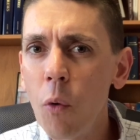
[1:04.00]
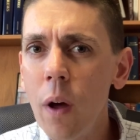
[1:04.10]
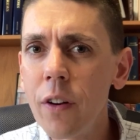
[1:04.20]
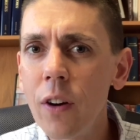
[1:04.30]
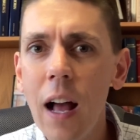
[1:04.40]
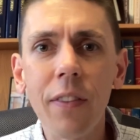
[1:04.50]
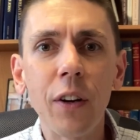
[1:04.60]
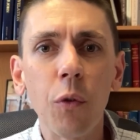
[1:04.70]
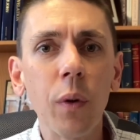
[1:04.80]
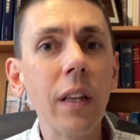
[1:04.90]
whether or not
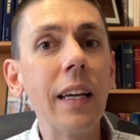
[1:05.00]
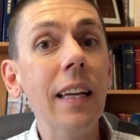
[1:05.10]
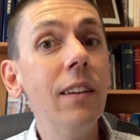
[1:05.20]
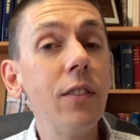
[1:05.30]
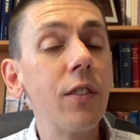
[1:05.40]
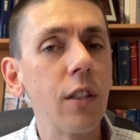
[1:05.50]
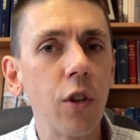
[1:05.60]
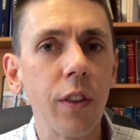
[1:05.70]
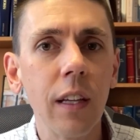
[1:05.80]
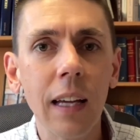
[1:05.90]
there really is such a
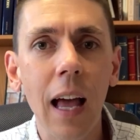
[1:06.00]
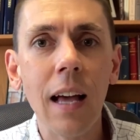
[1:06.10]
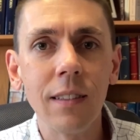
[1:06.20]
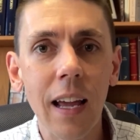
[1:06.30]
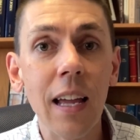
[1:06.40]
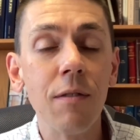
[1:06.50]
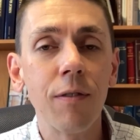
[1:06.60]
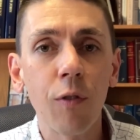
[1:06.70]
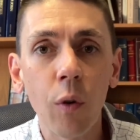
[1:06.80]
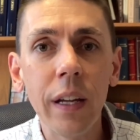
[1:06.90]
thing as a
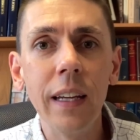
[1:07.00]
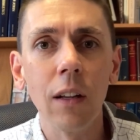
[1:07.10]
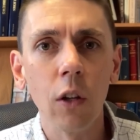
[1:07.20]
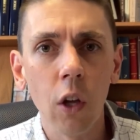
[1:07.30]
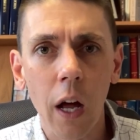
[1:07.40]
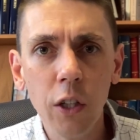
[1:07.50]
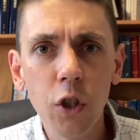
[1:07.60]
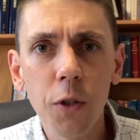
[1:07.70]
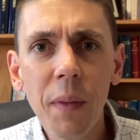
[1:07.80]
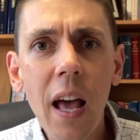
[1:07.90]
free
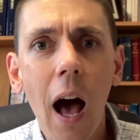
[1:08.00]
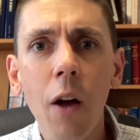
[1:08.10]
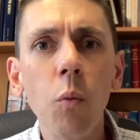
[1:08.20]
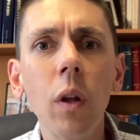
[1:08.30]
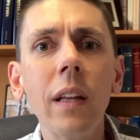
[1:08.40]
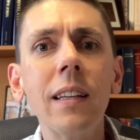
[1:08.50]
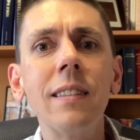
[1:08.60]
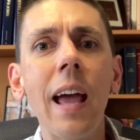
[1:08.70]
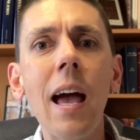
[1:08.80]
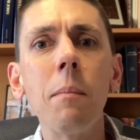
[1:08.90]
lunch, and we'll
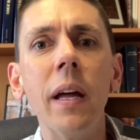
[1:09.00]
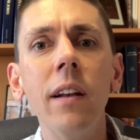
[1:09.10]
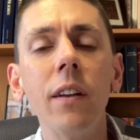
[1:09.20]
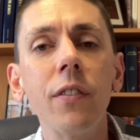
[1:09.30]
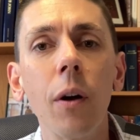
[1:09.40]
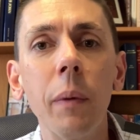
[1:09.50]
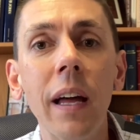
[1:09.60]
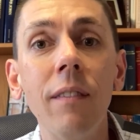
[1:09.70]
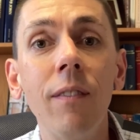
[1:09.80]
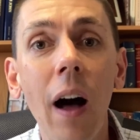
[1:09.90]
examine some
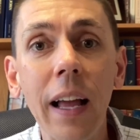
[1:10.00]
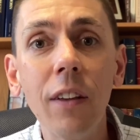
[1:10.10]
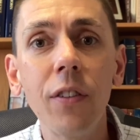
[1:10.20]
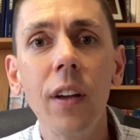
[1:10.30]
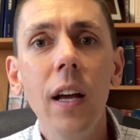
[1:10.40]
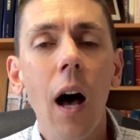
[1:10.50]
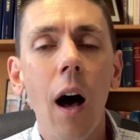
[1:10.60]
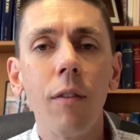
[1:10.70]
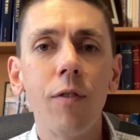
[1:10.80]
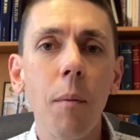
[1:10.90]
advice
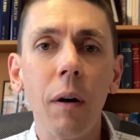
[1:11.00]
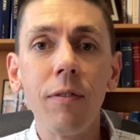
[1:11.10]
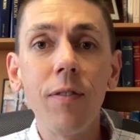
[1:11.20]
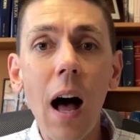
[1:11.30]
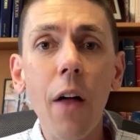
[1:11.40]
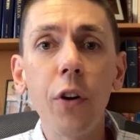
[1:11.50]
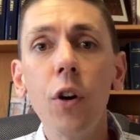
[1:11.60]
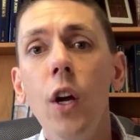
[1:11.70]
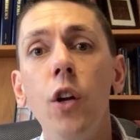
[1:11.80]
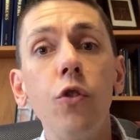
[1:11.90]
uh, from a father
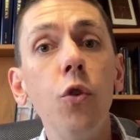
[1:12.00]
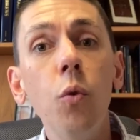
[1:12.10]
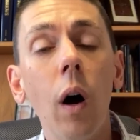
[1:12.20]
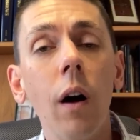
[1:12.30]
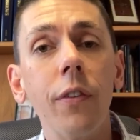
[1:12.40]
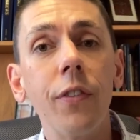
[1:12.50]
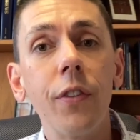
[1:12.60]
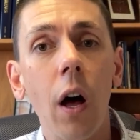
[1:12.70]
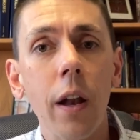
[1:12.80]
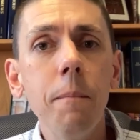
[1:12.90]
to a
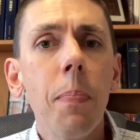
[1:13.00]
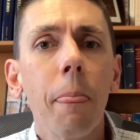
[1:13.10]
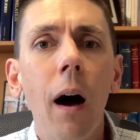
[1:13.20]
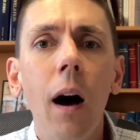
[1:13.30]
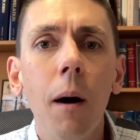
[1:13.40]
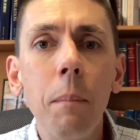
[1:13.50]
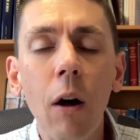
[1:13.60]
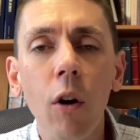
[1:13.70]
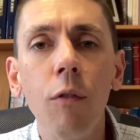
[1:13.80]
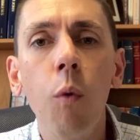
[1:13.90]
son uh,
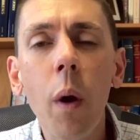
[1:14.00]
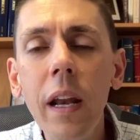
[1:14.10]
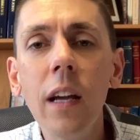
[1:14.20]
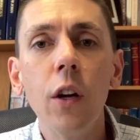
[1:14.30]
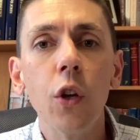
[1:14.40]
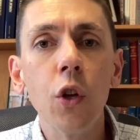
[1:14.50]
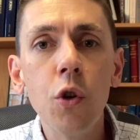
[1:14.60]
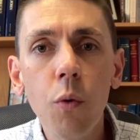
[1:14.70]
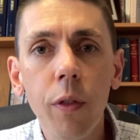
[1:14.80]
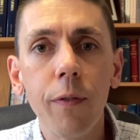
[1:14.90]
about avoiding
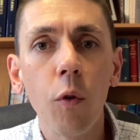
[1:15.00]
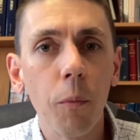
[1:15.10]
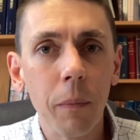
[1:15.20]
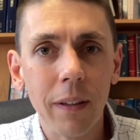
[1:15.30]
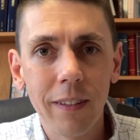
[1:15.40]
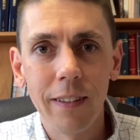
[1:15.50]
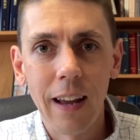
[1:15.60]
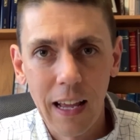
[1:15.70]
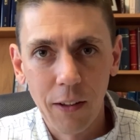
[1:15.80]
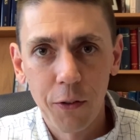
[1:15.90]
youthful
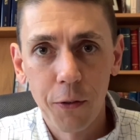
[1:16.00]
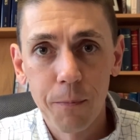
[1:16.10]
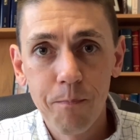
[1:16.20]
mistakes.